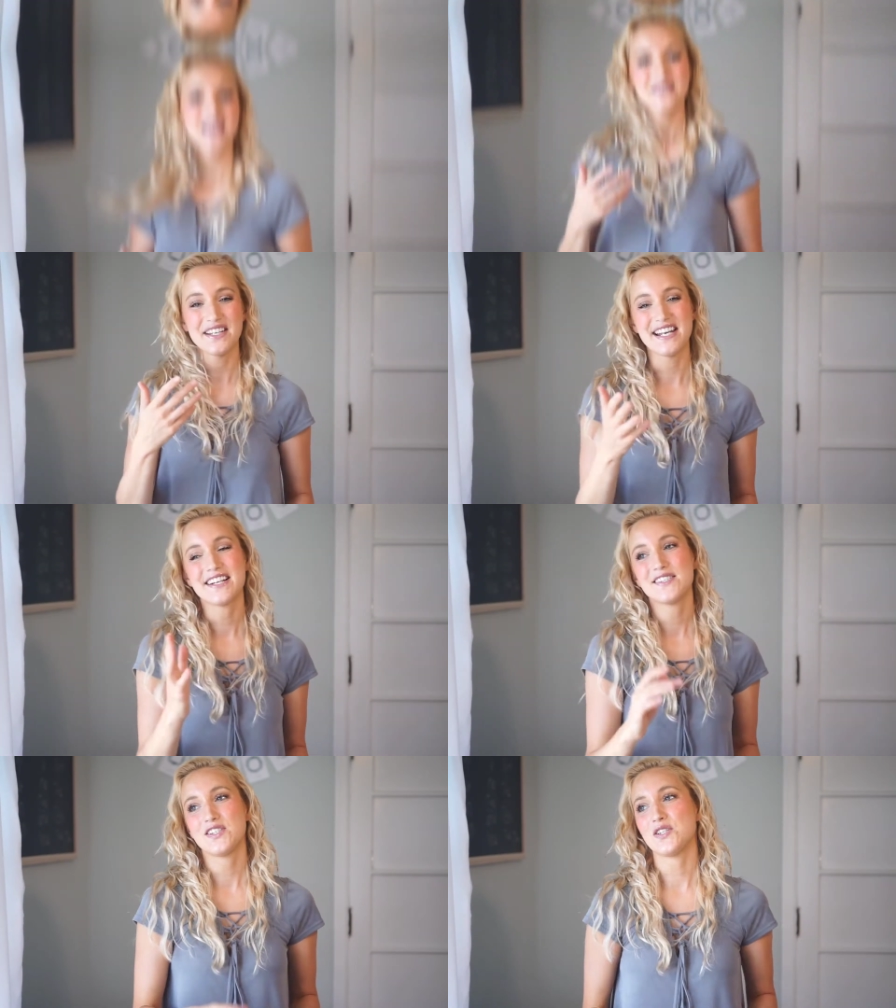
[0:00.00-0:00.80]
The
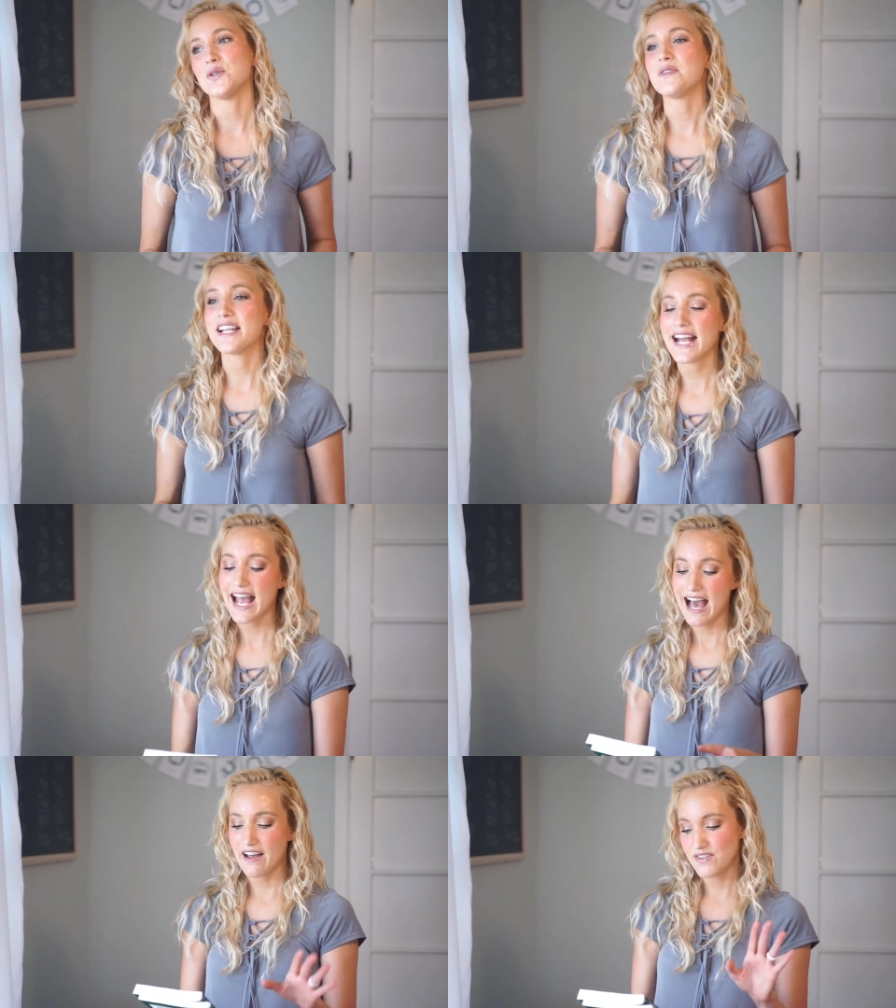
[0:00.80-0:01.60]
next 2 that I
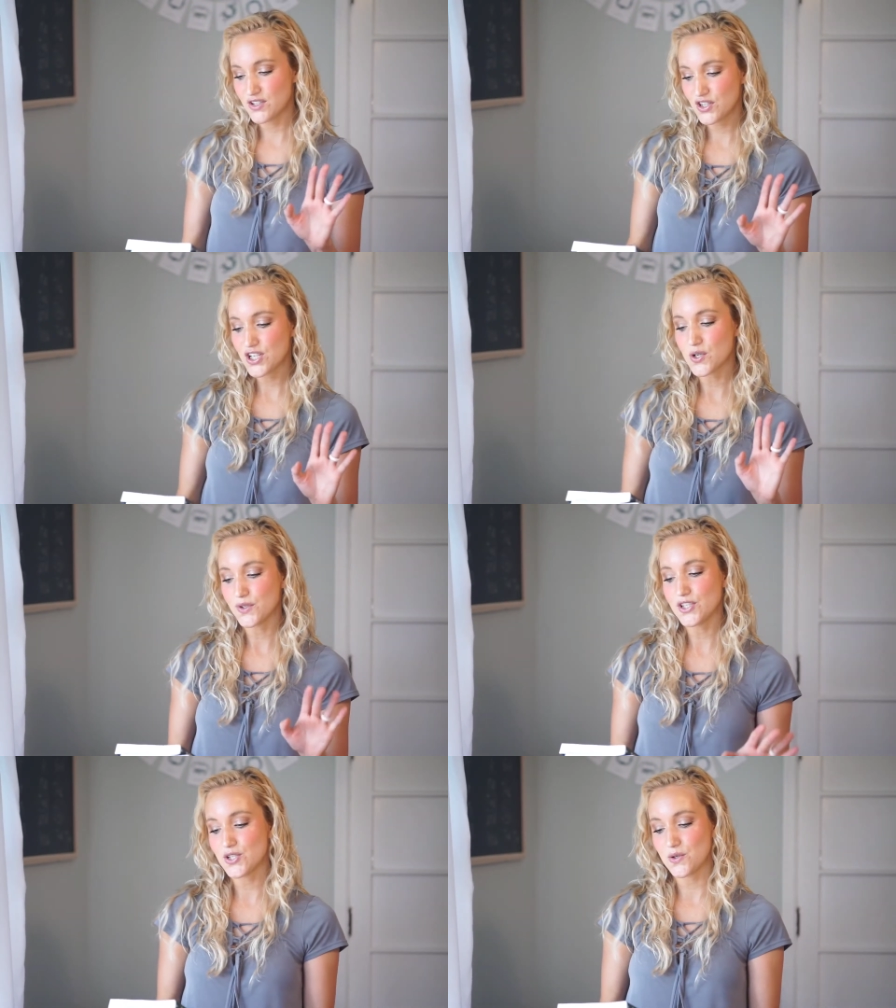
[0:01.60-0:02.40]
have, these are the
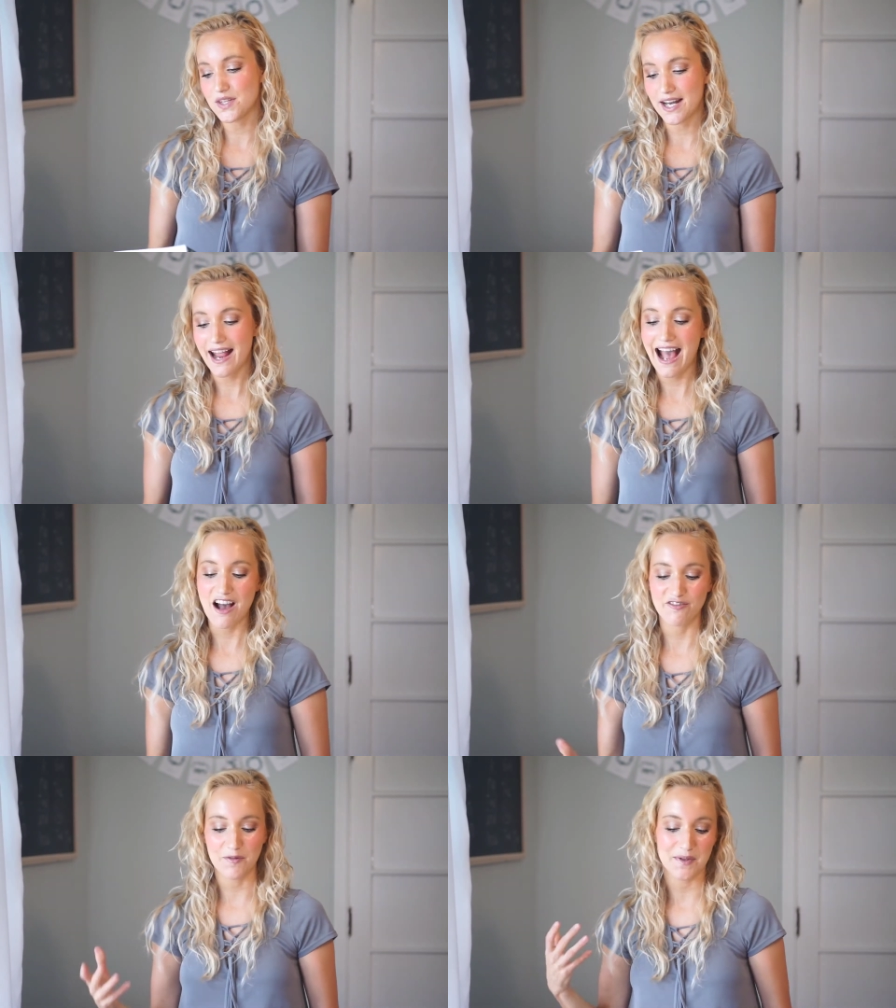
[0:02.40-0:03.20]
only 2 that I
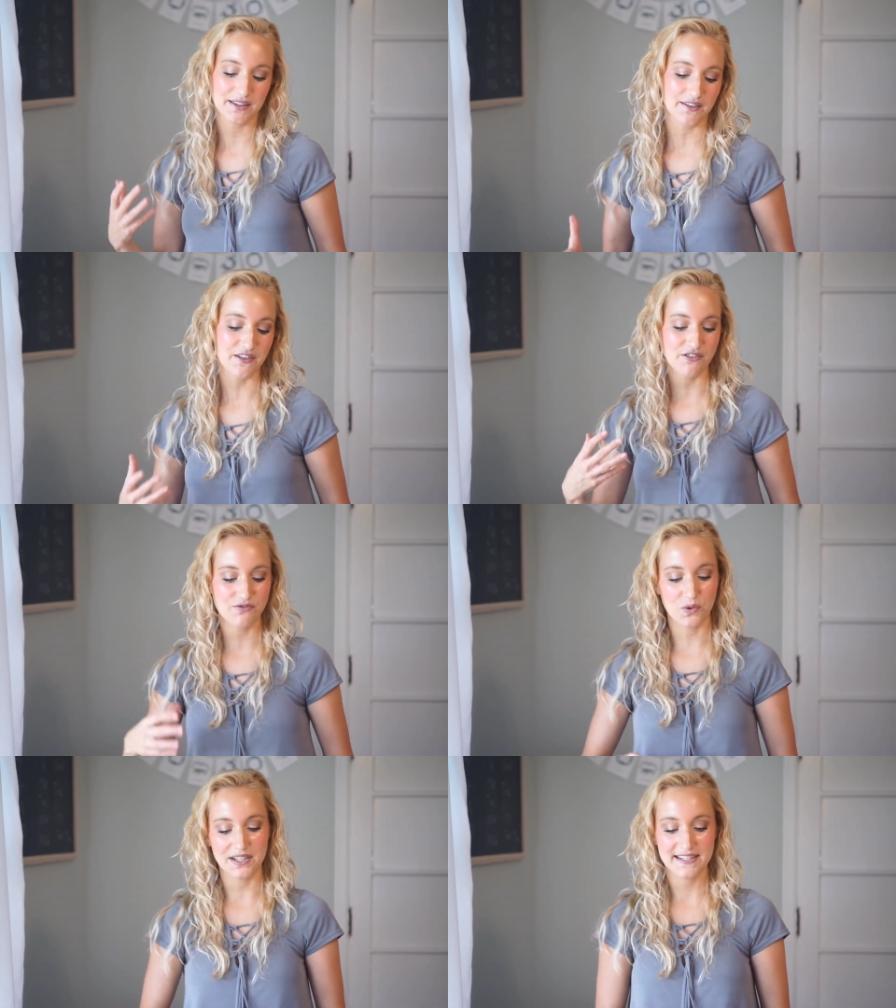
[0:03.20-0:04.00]
have from the Living
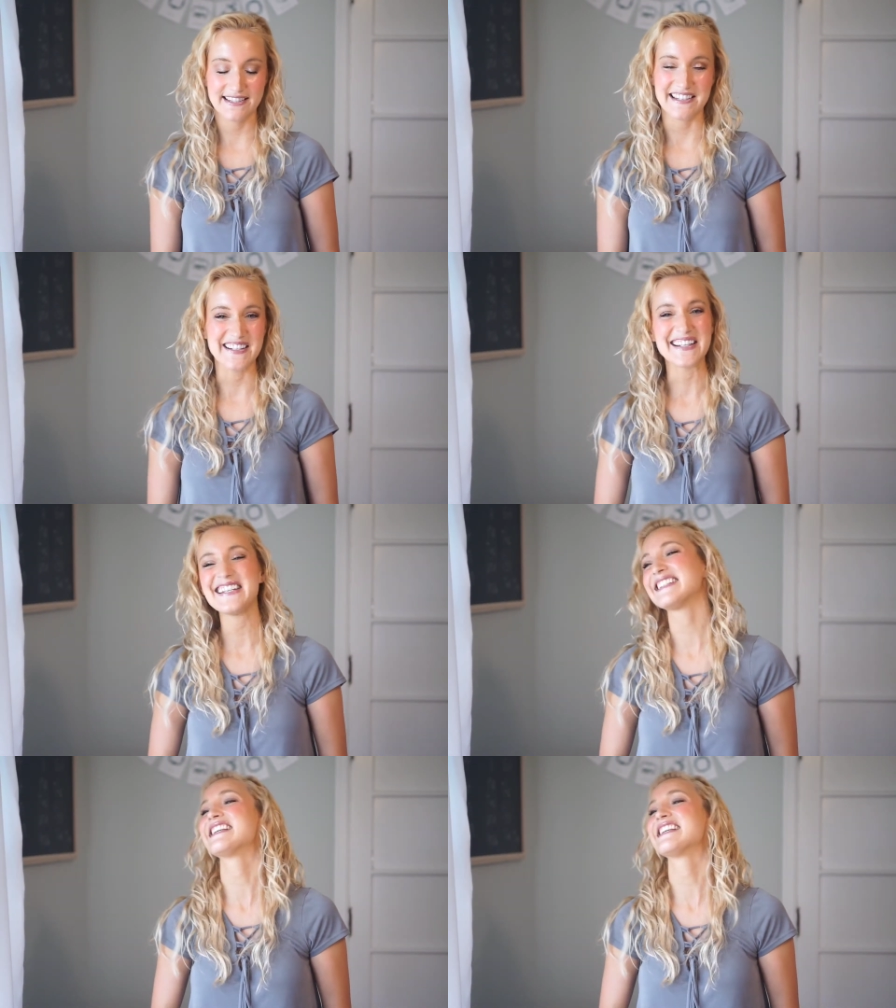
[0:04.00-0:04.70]
Forest series.